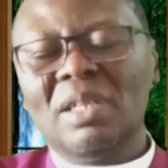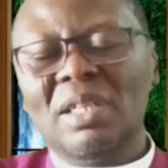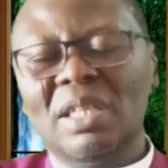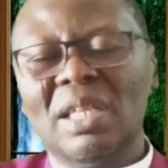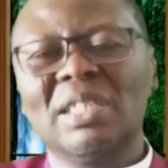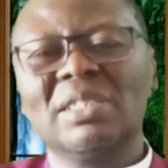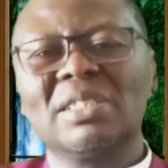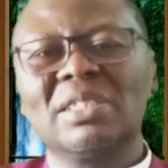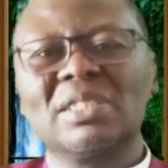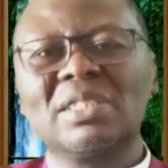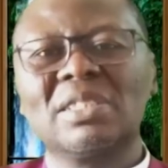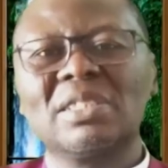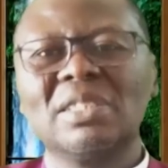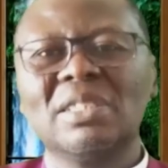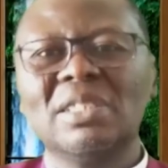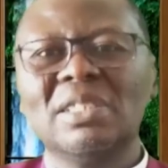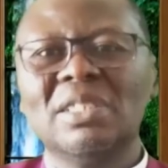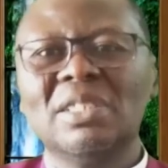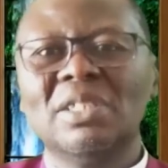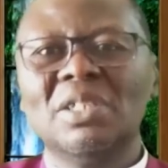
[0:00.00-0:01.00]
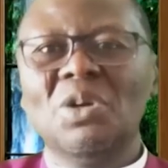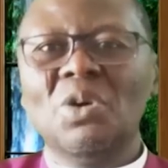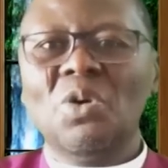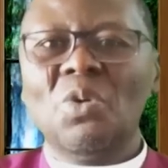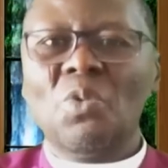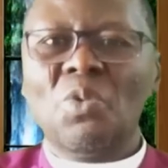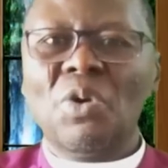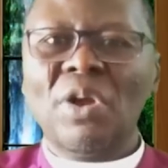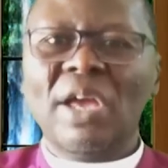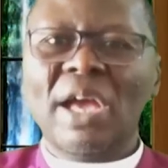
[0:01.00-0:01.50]
that
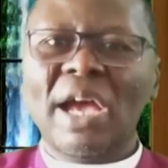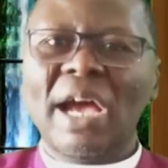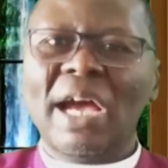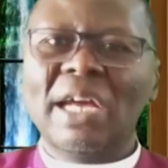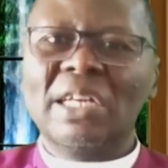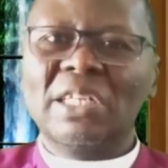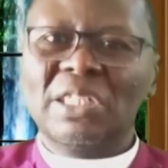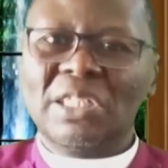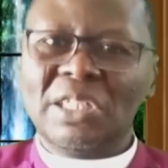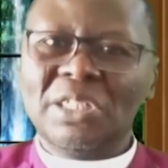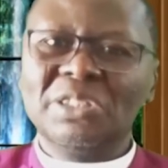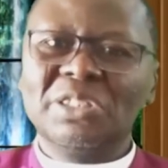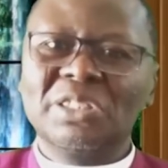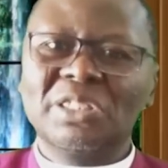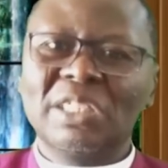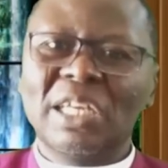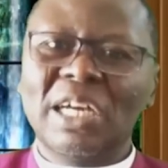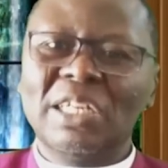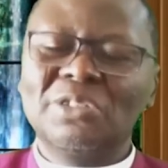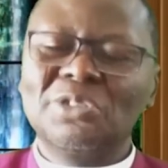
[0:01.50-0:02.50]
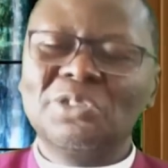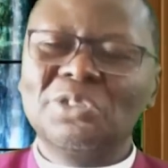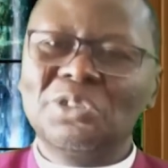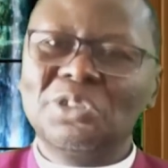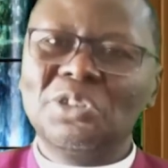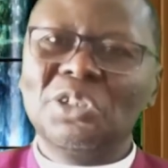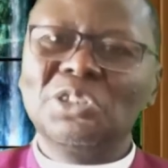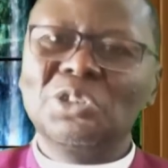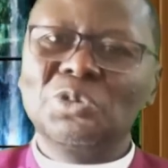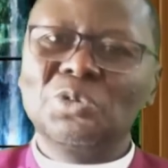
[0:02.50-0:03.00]
we are dust and to
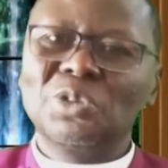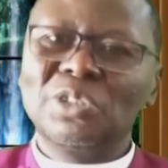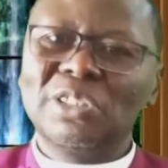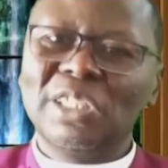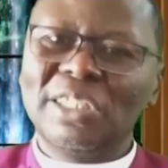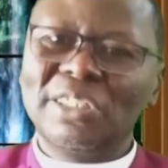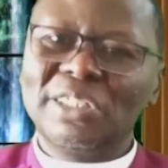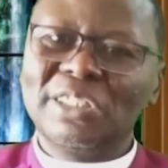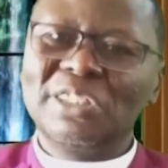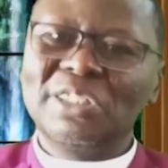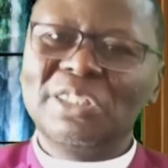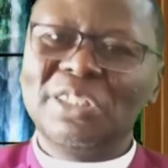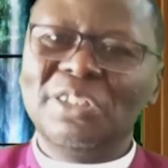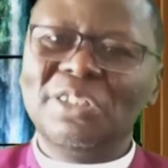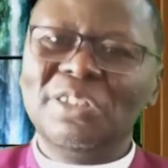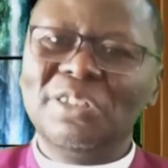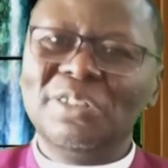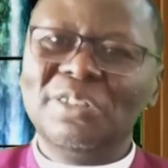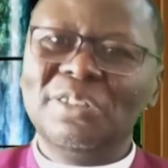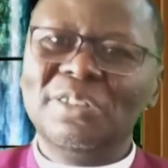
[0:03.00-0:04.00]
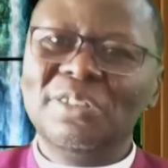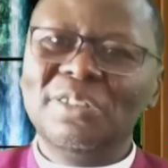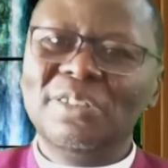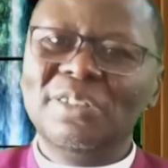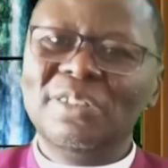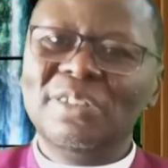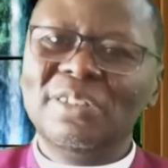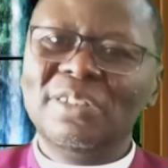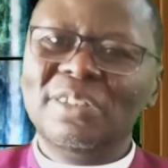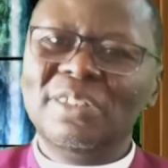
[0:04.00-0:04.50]
dust we shall return,
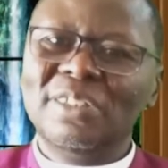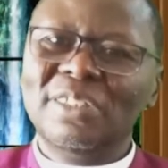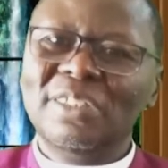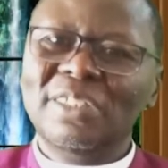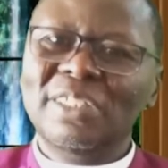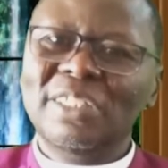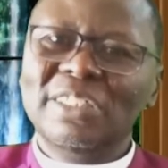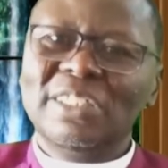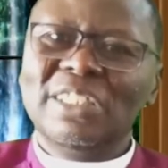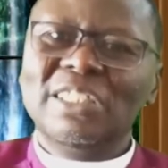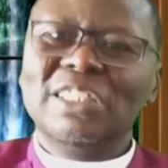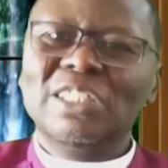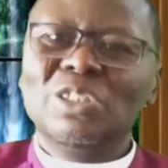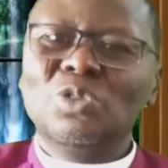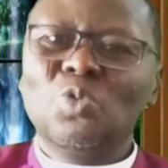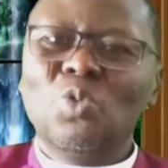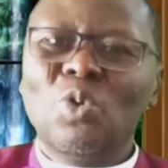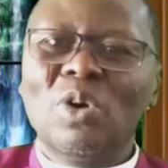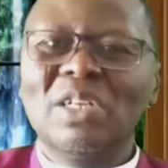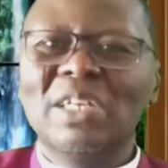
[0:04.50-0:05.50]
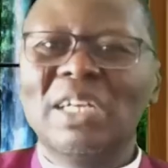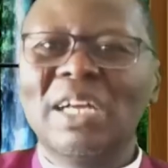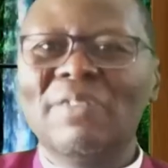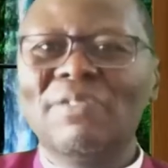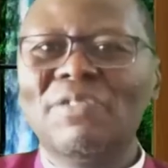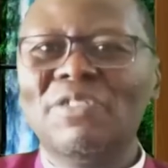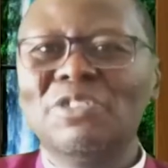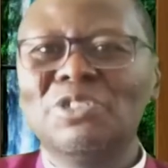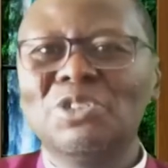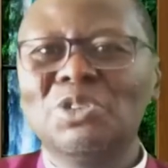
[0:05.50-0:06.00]
isn't it
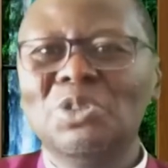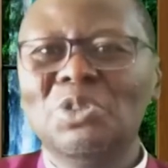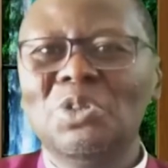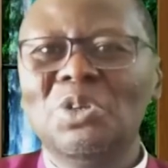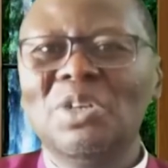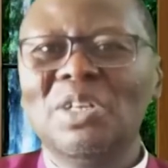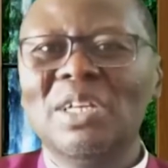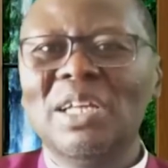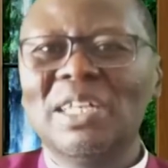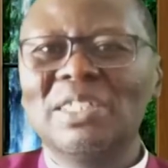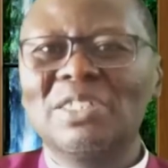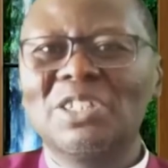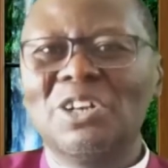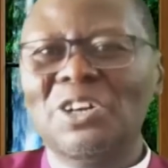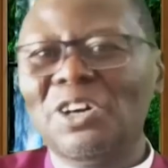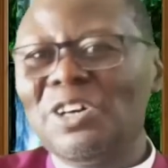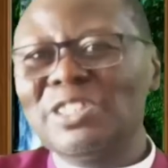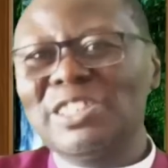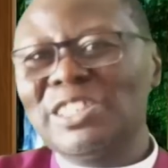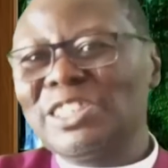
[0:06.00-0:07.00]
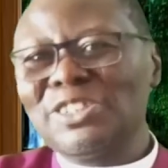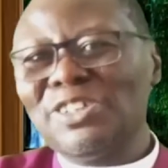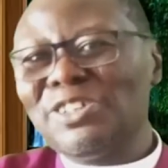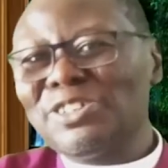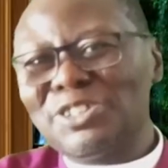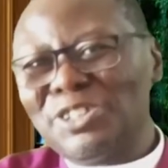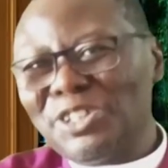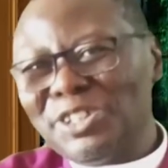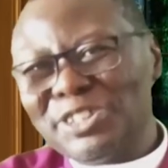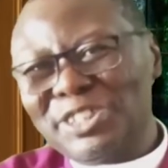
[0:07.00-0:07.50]
wonderful to know that God is
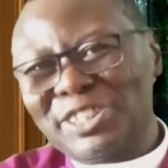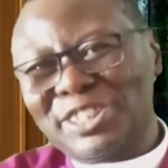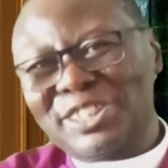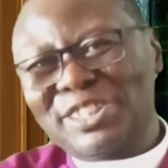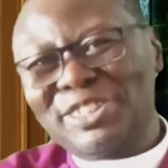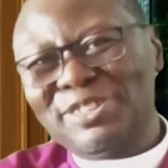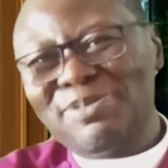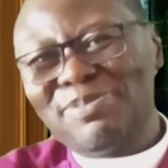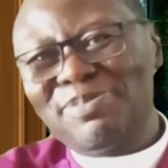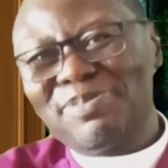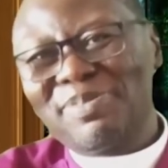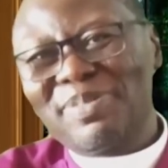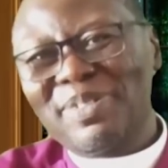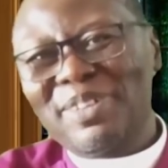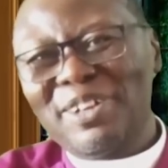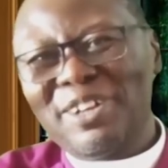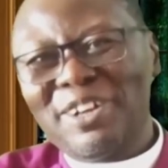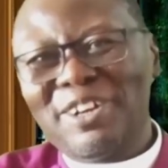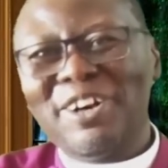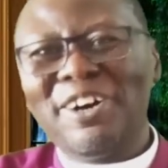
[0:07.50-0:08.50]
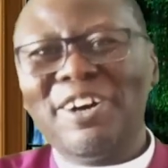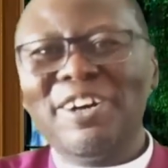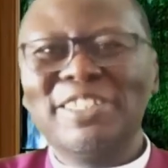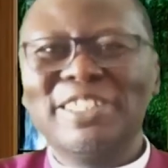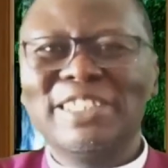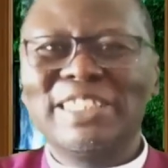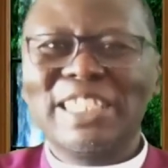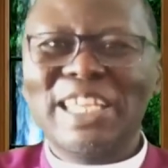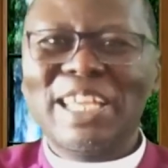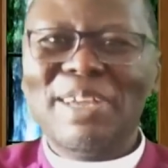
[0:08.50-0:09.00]
not dust?
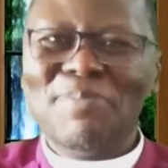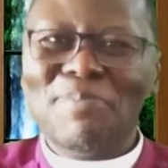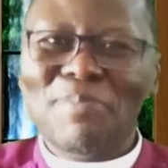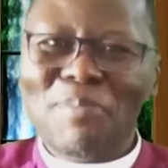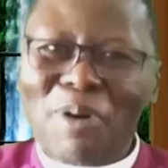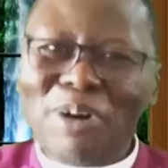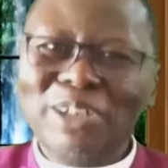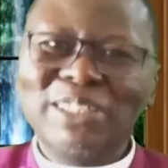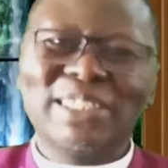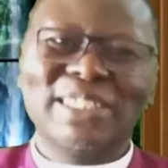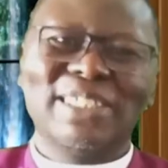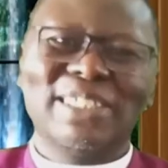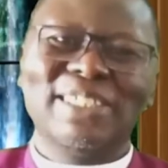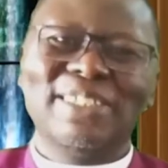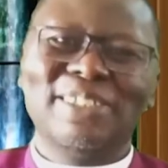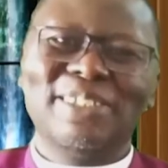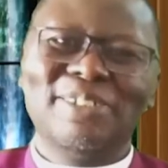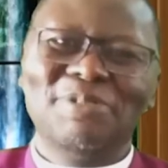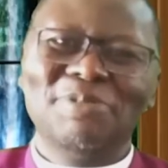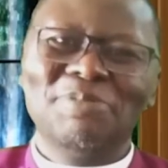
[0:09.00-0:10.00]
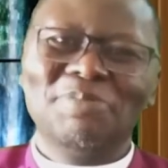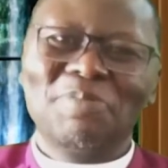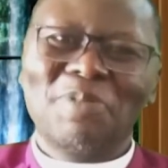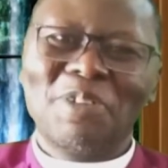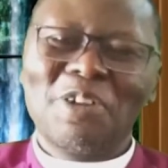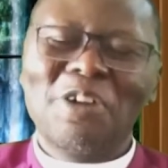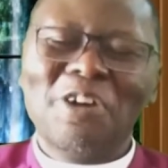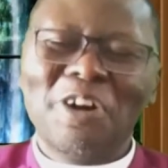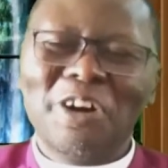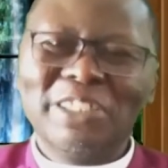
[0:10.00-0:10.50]
God is immortal.
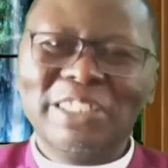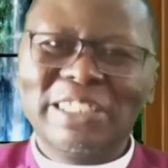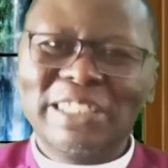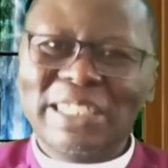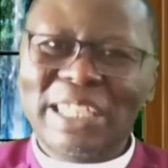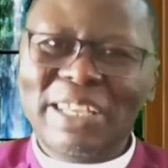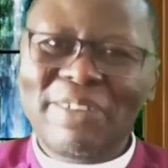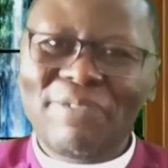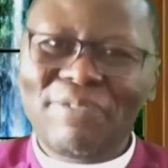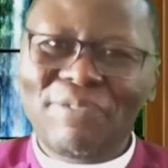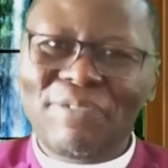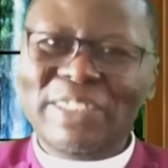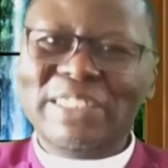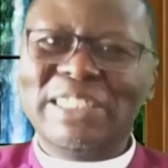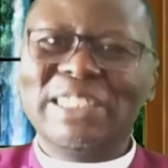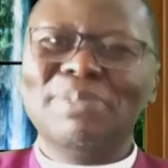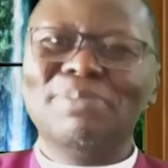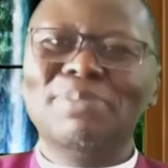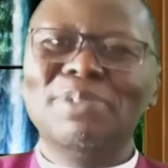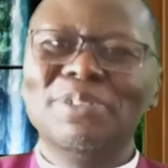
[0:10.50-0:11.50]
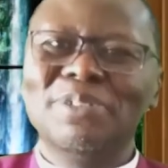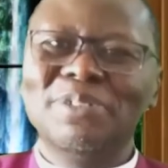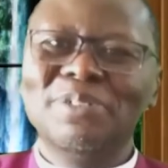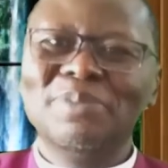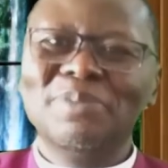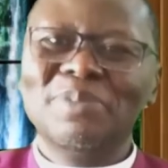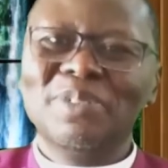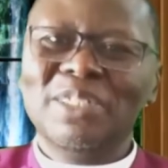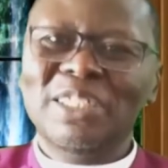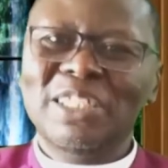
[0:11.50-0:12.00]
God is invisible.
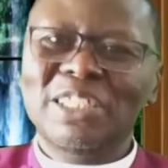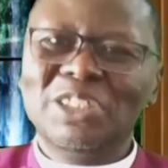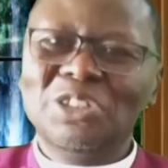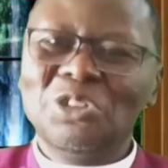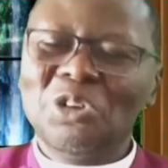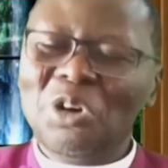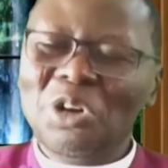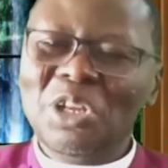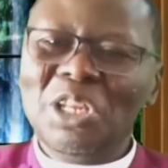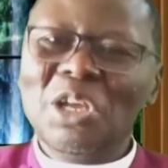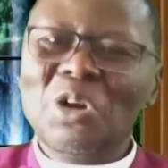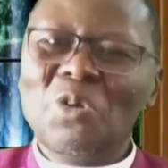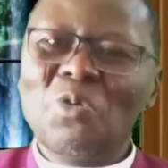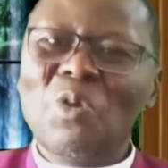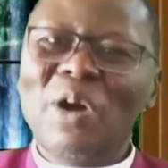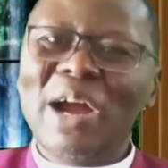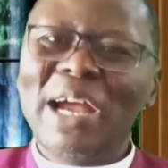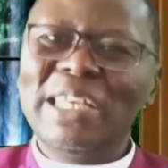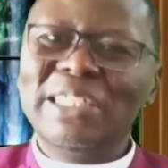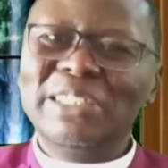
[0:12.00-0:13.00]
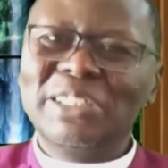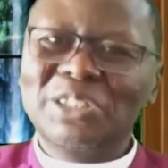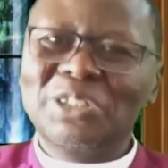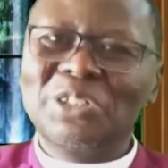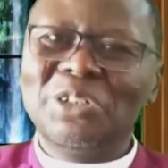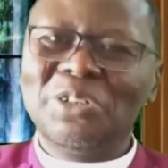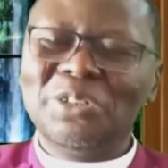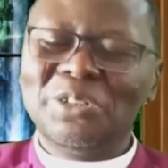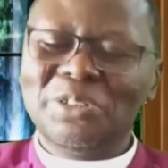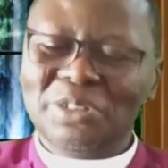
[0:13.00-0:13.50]
He's the only wise
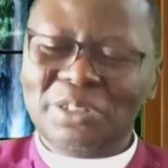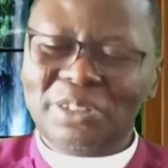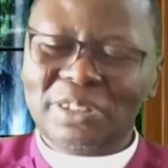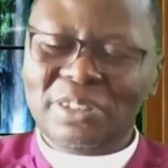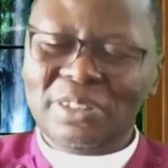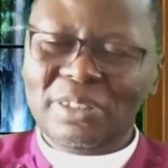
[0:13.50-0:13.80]
God.